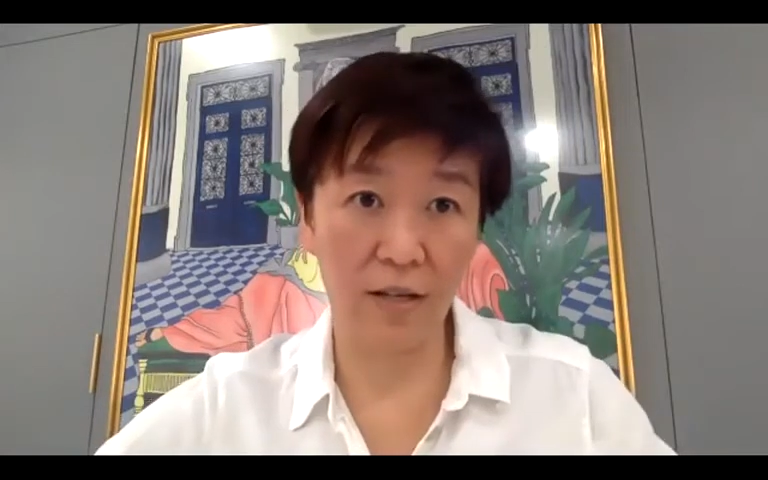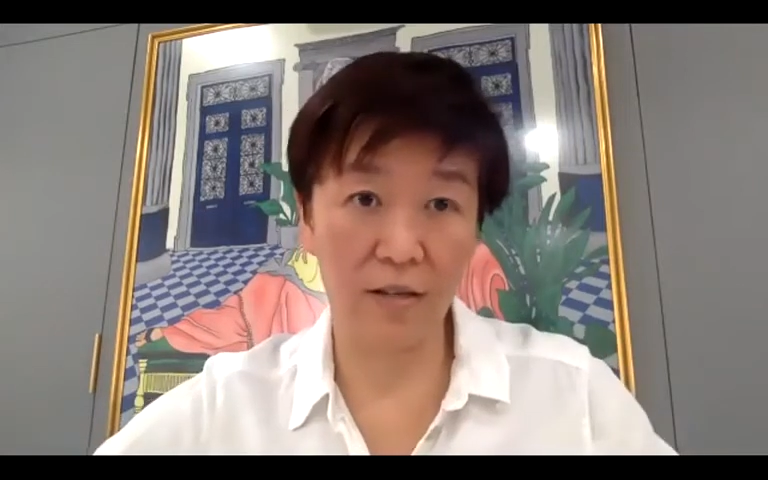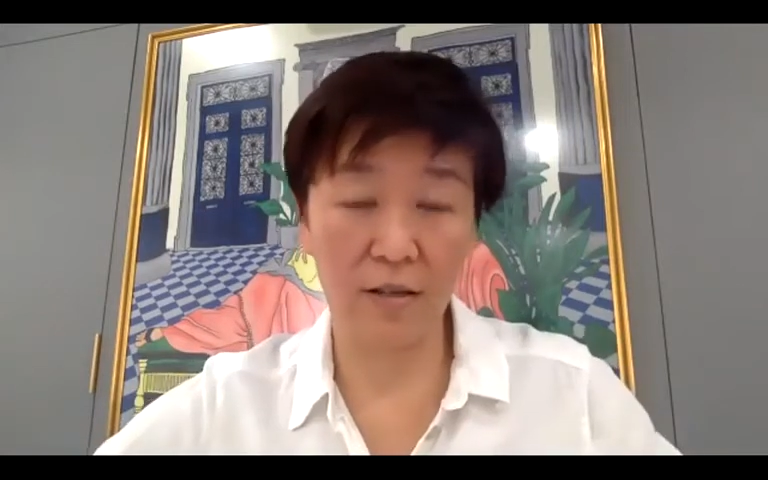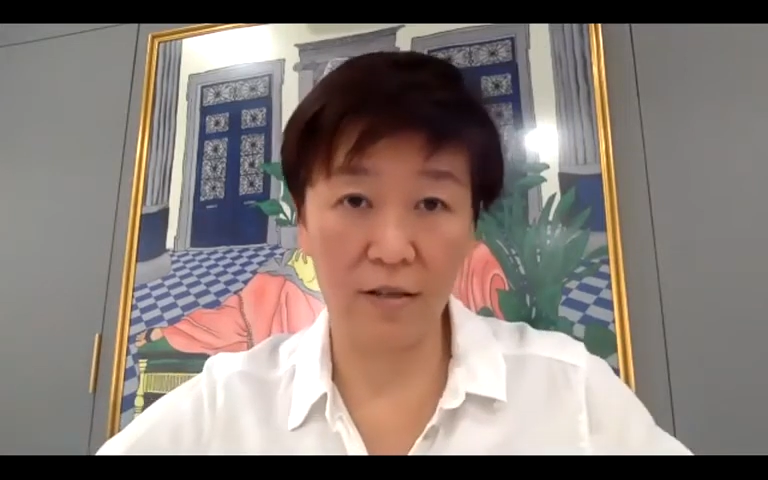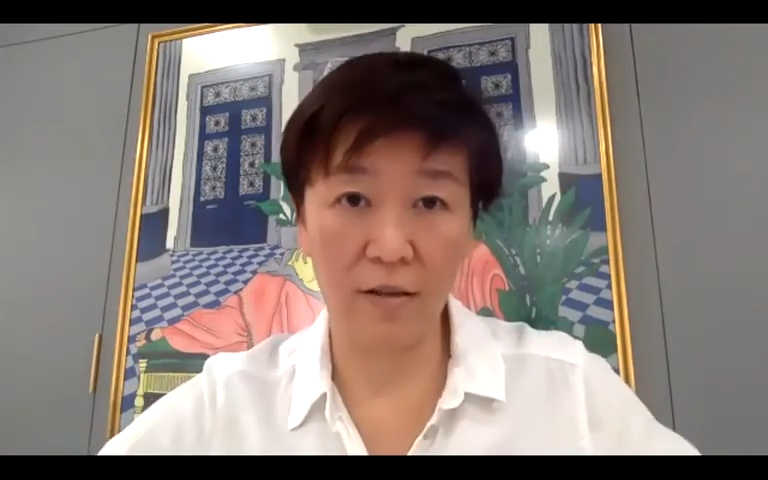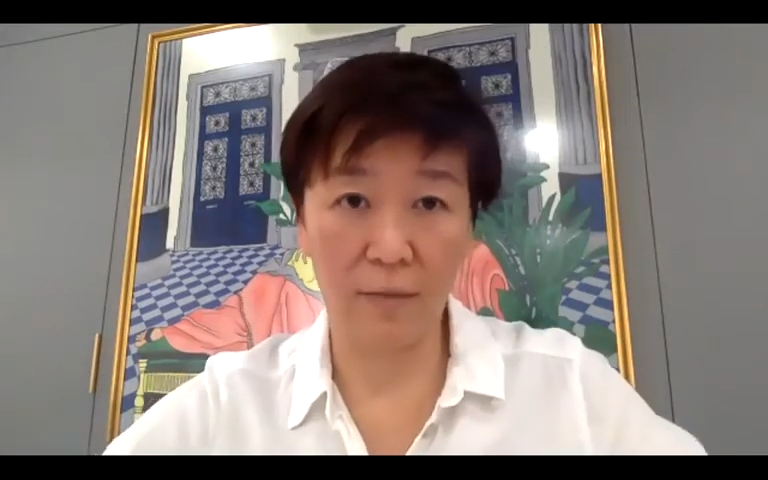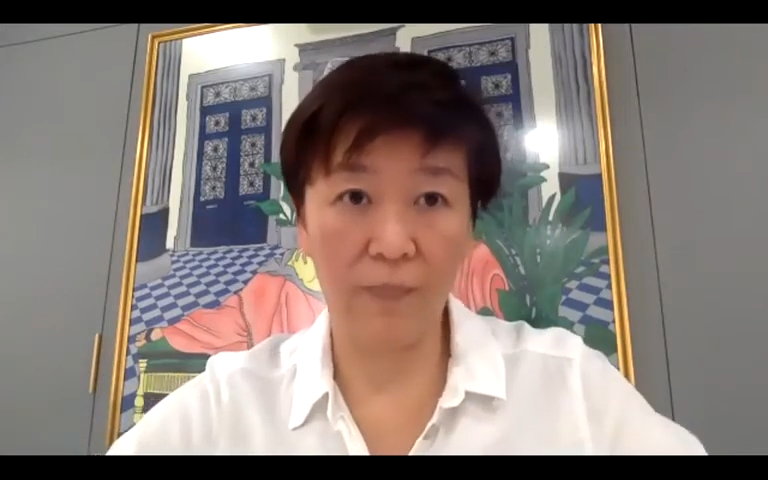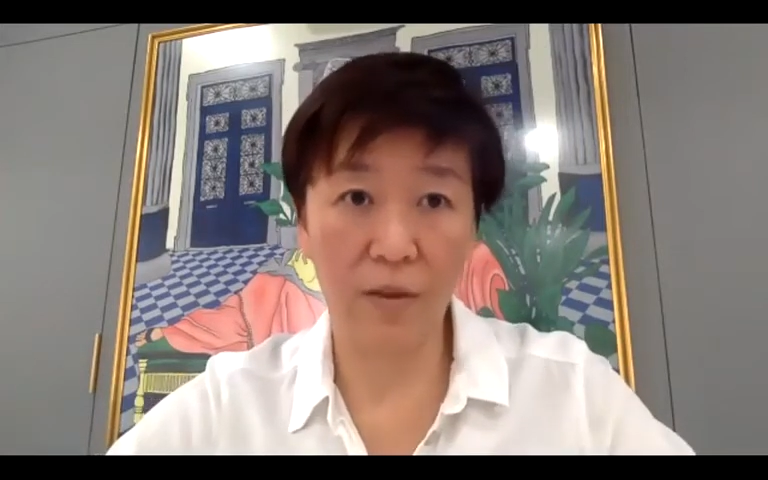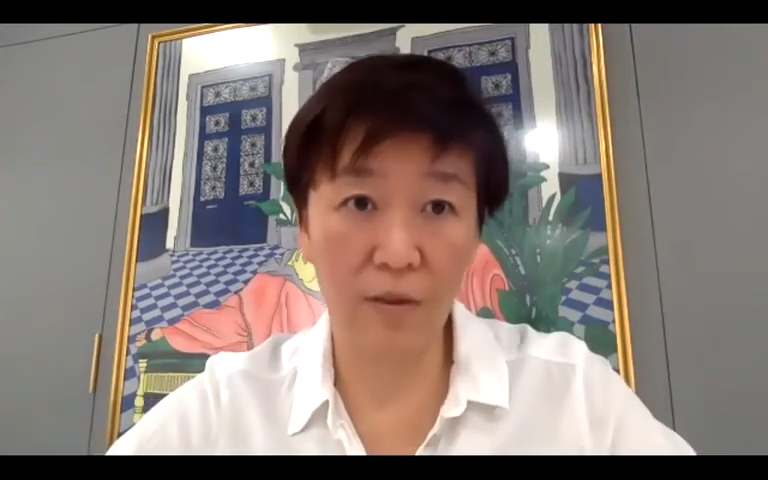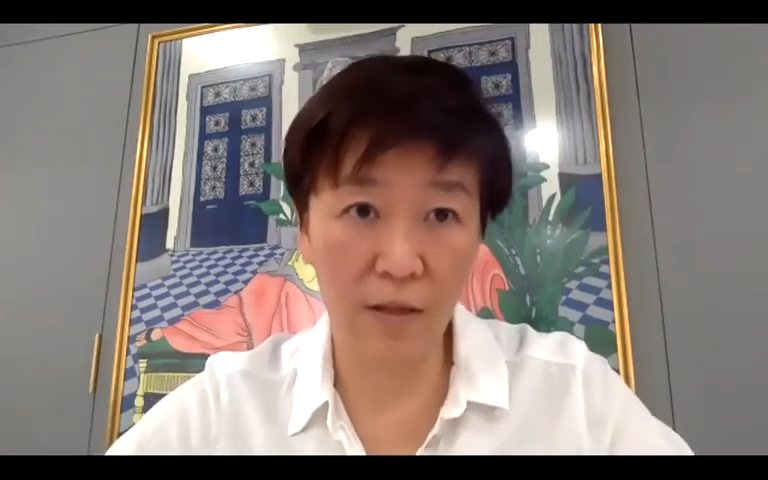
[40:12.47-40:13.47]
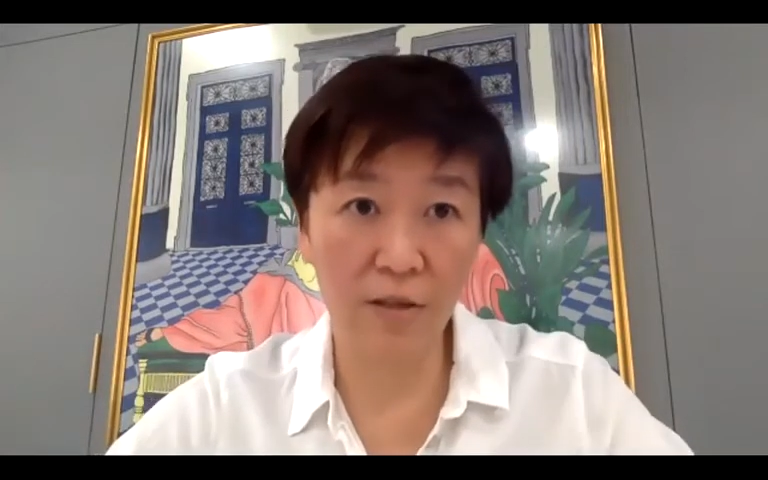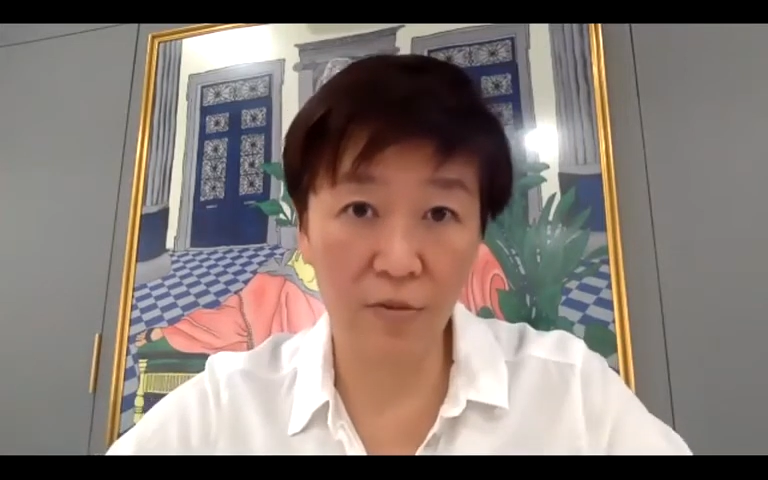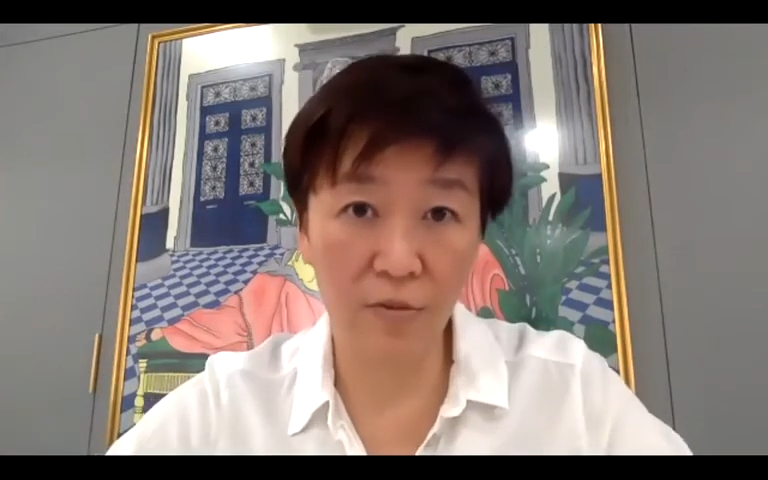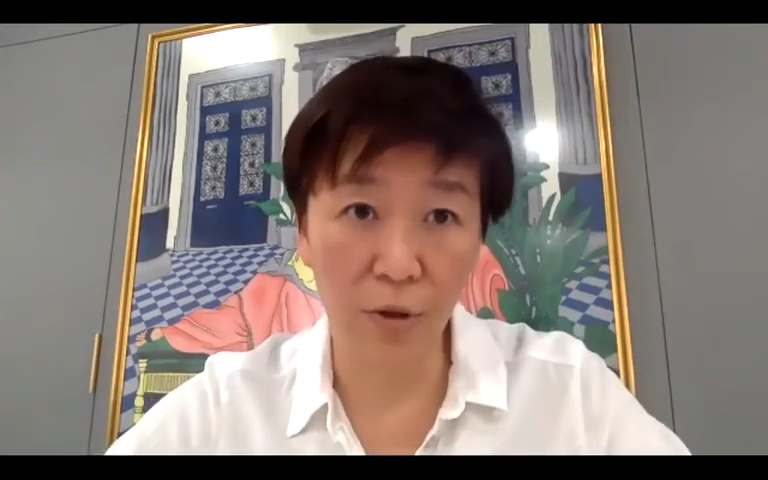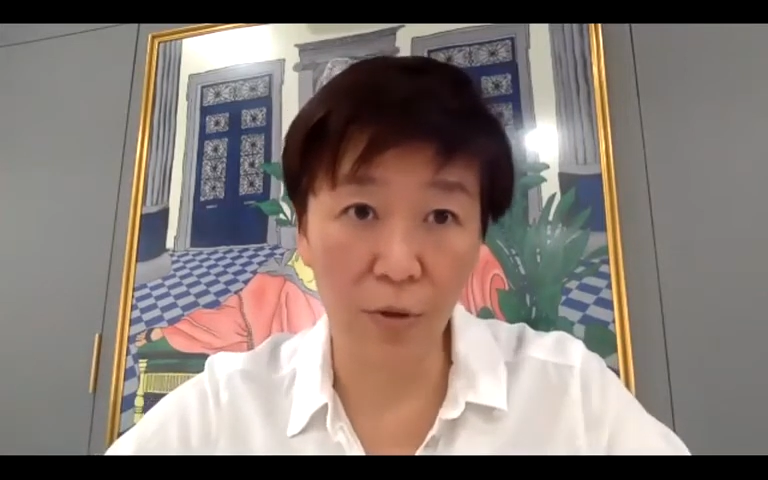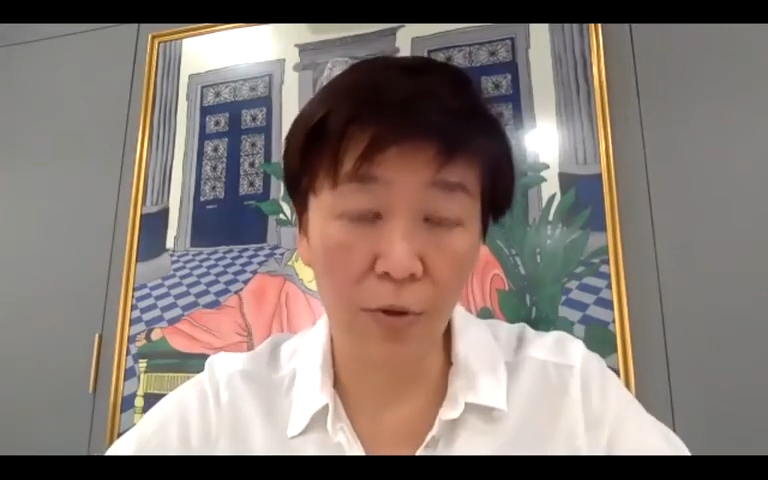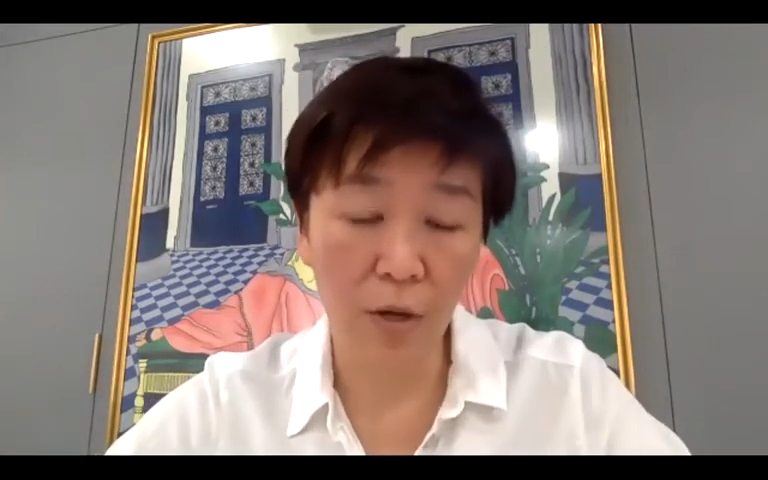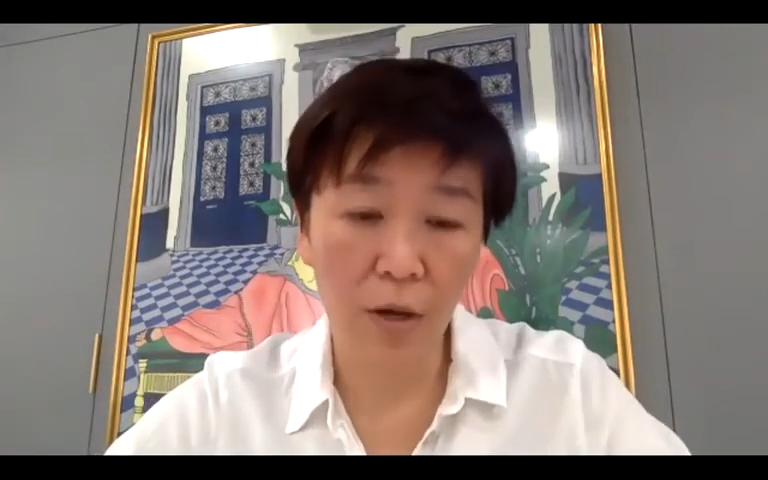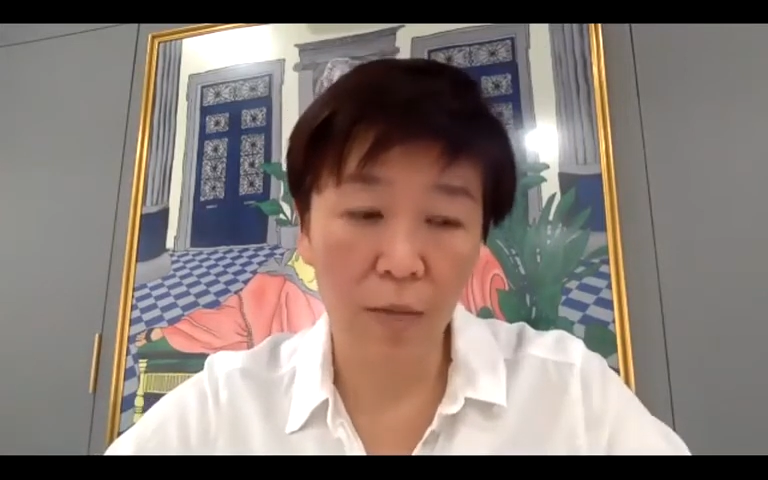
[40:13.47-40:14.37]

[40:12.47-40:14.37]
this is for you.